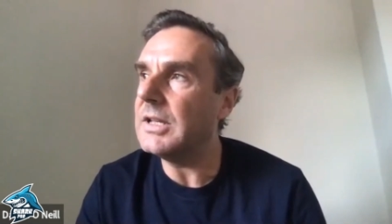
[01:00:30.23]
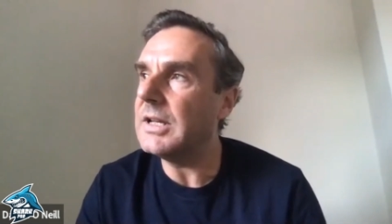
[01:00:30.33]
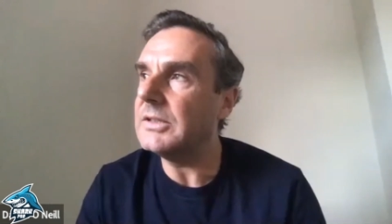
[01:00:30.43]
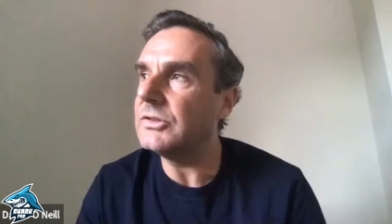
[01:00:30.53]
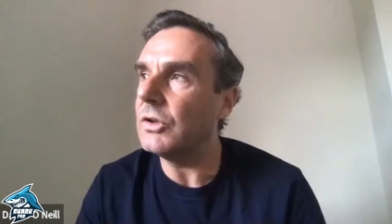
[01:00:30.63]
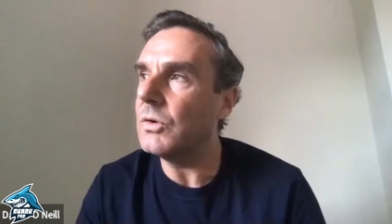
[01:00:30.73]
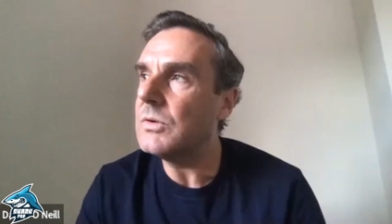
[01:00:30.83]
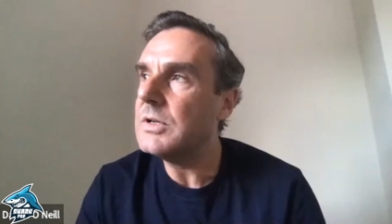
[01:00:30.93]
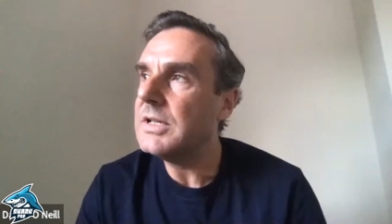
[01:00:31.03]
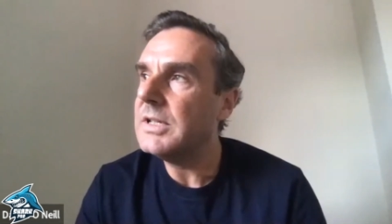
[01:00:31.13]

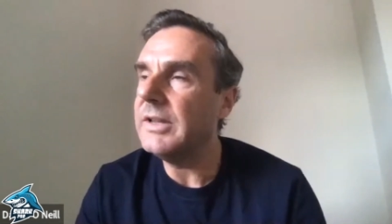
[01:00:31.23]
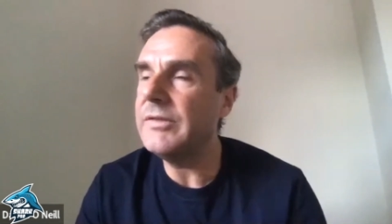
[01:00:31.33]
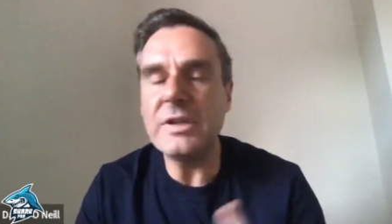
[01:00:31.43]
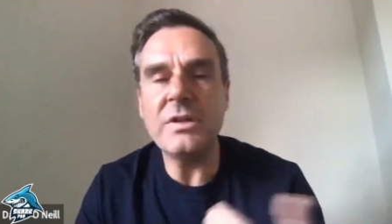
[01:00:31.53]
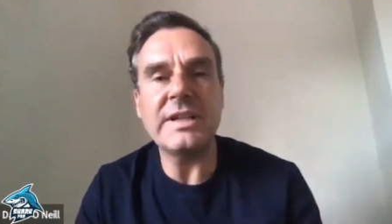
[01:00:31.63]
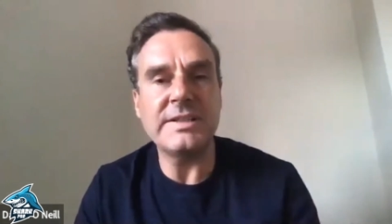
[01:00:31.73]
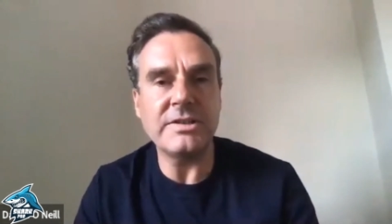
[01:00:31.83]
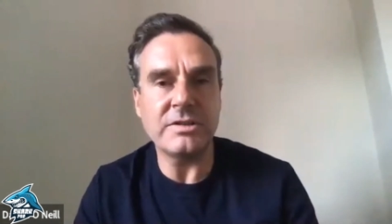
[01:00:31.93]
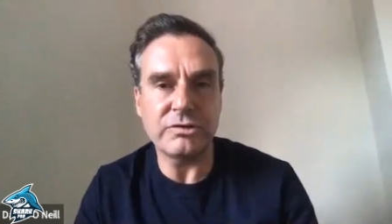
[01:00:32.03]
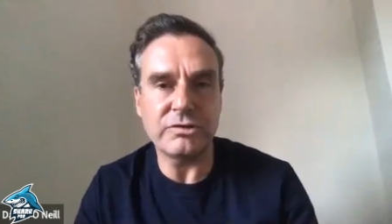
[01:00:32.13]
so if you look at digital